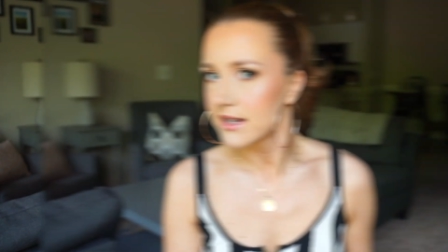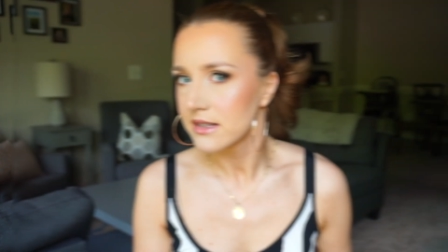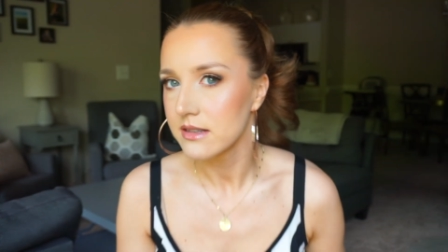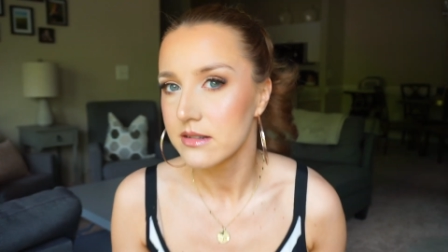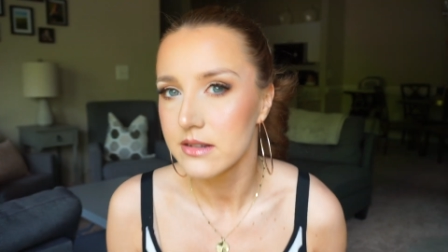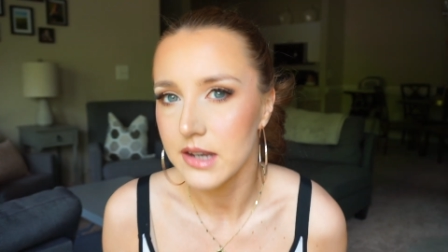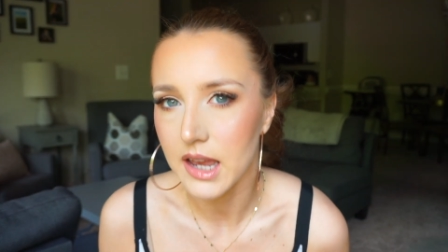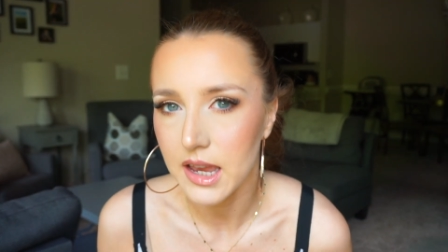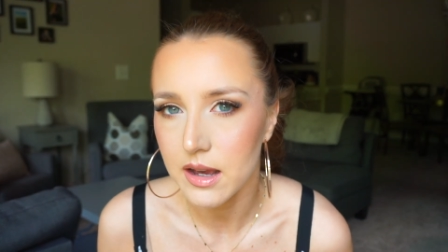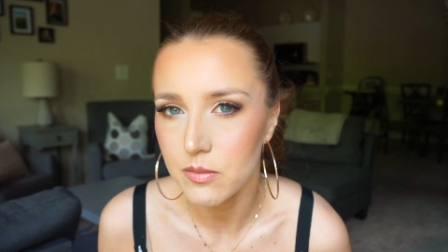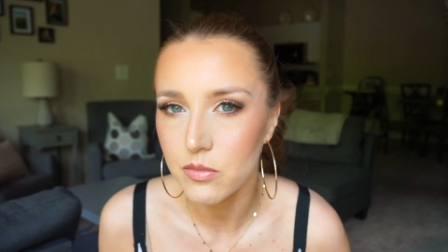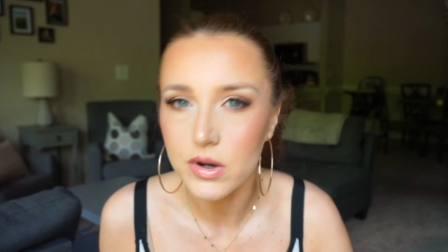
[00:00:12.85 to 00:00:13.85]
So
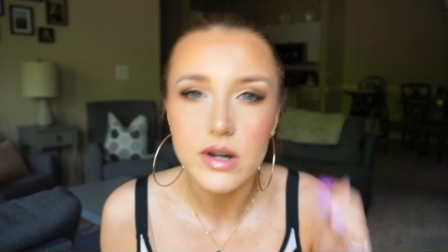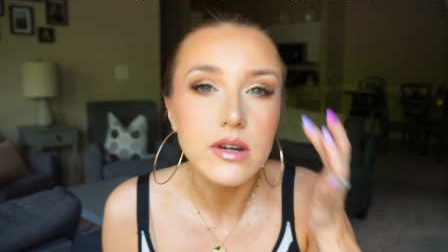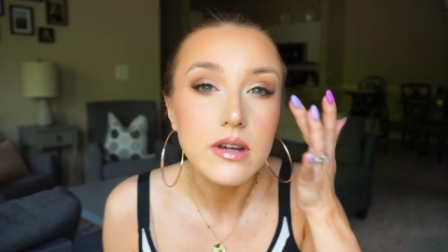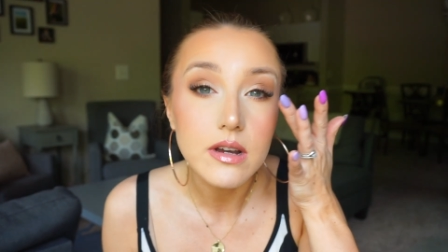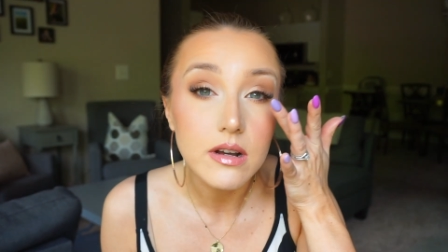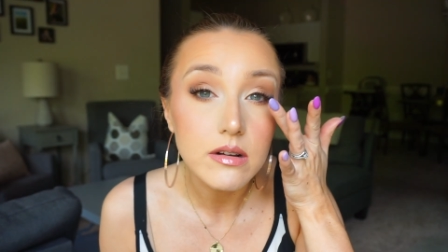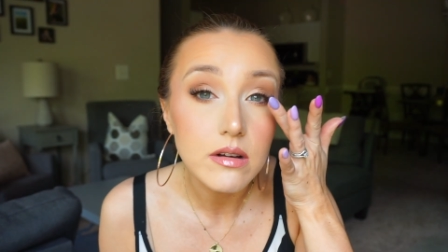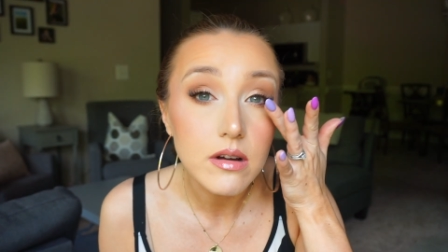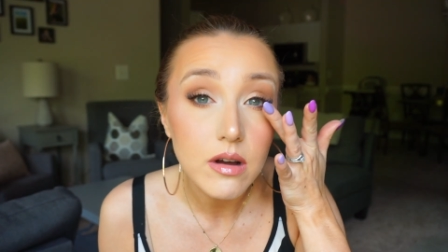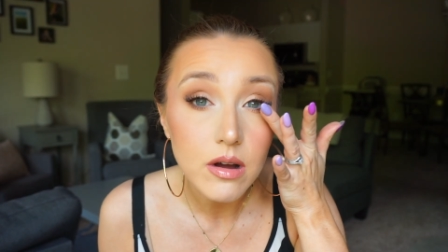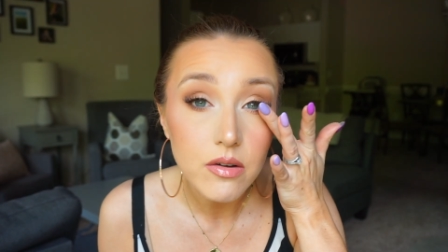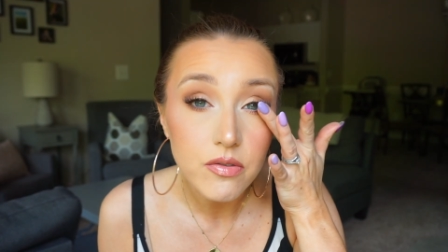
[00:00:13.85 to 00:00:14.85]
today I'm wearing
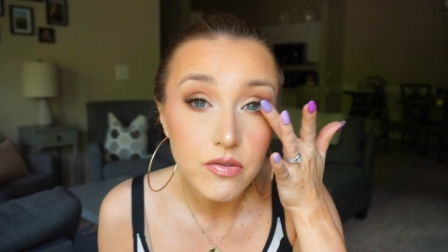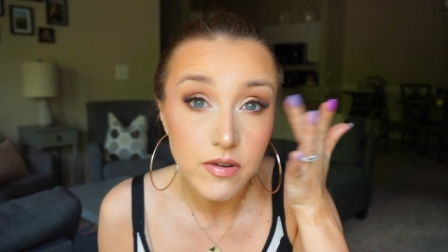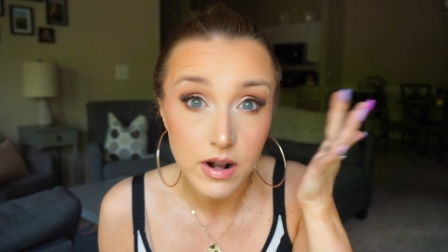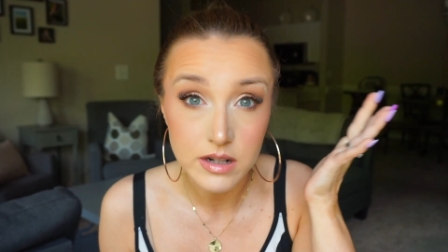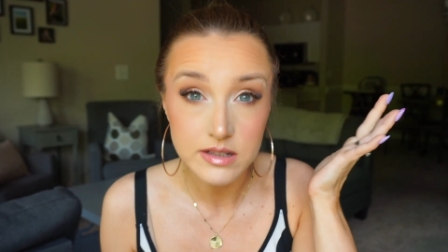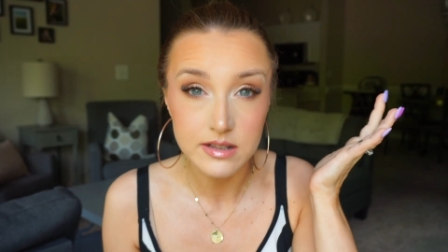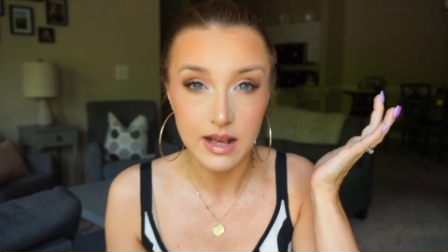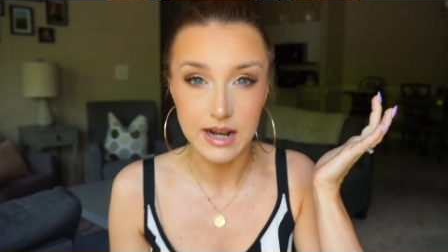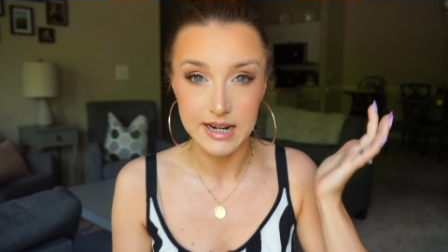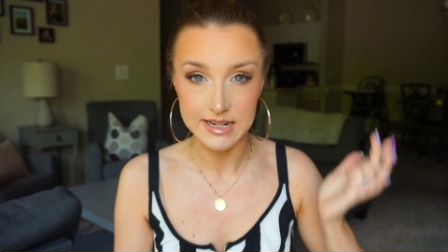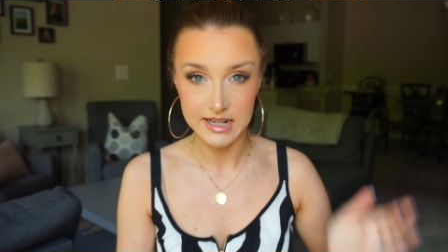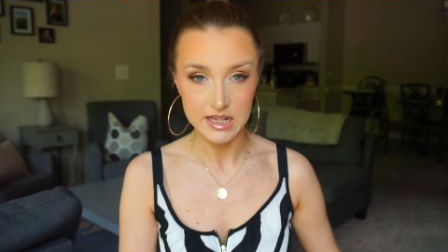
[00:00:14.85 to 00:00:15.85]
false
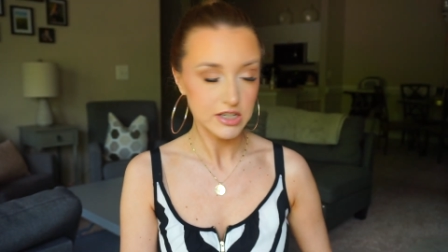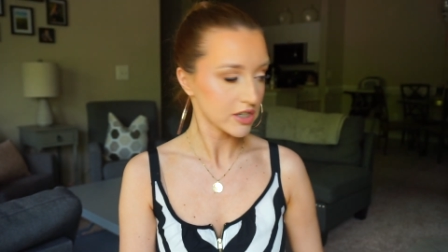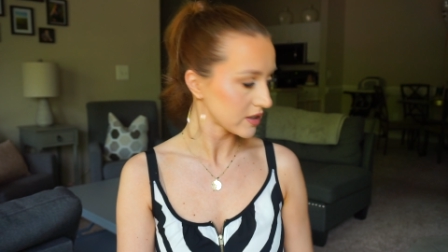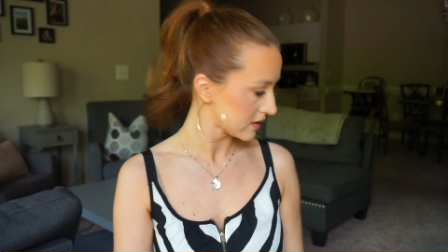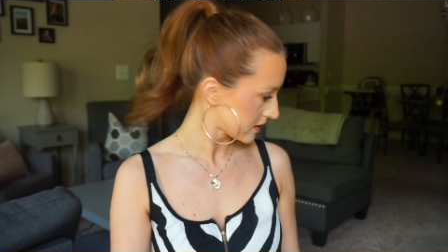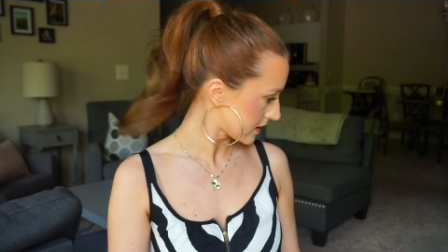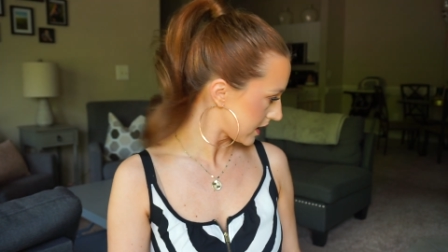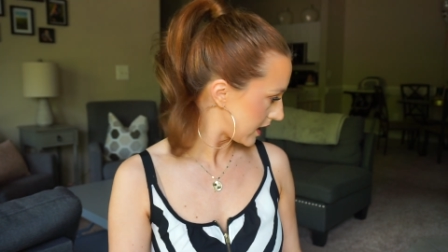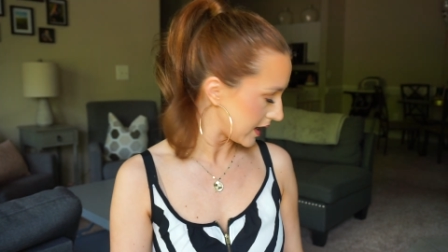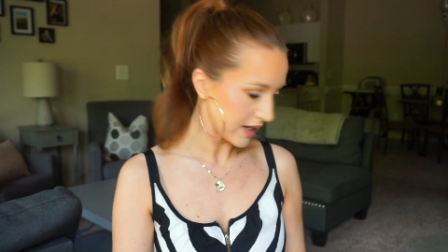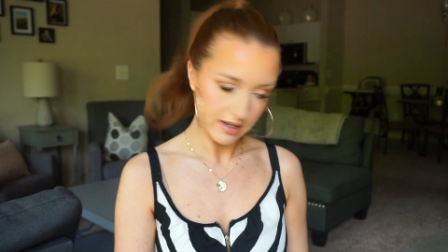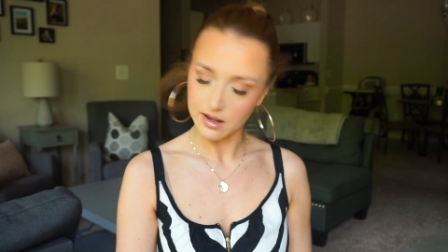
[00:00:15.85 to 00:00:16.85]
eyelashes
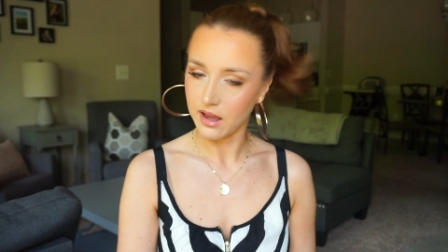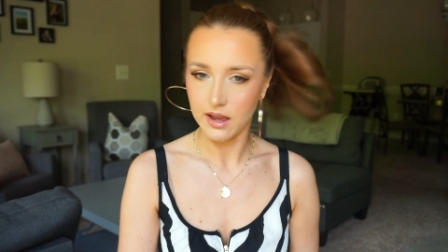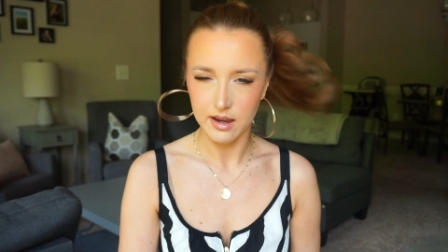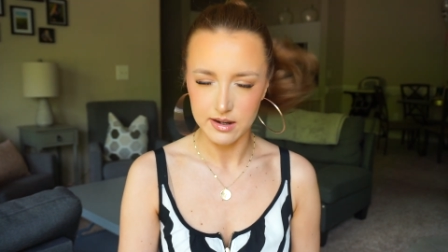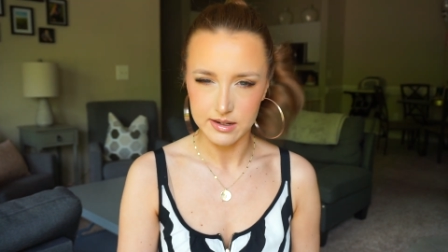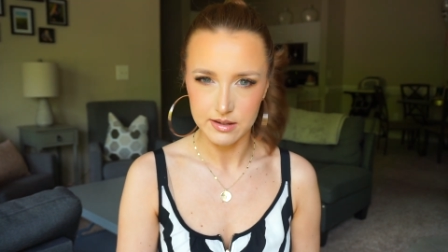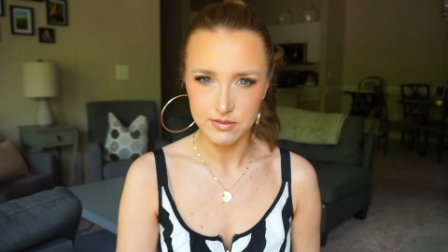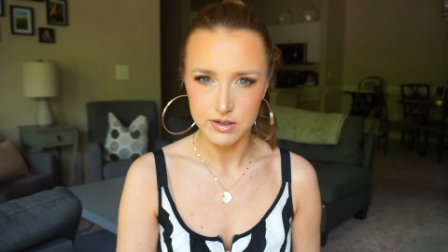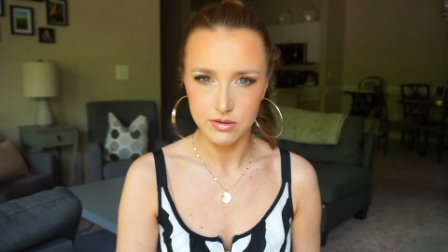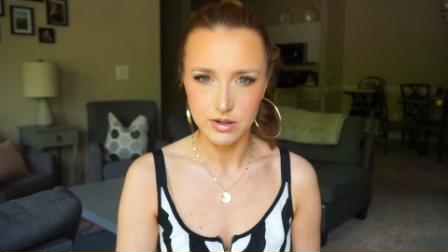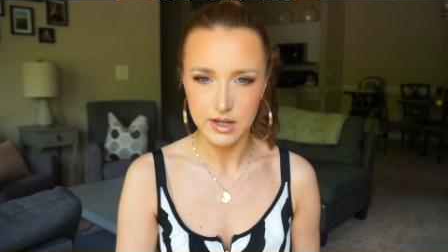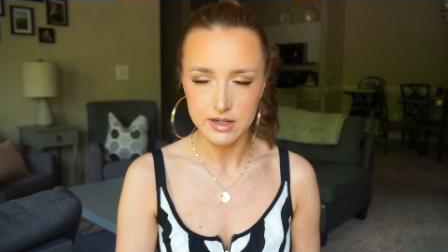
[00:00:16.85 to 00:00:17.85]
and I never
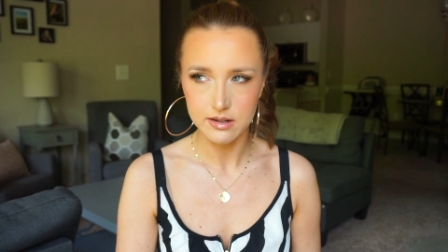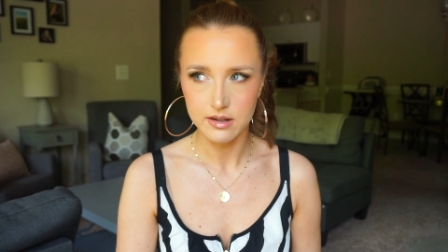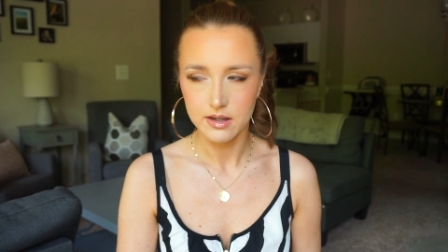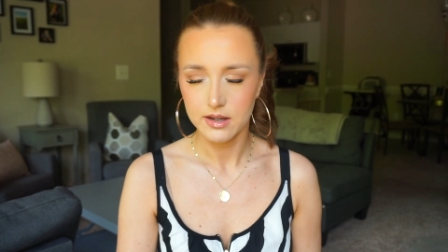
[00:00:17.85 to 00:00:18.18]
do that.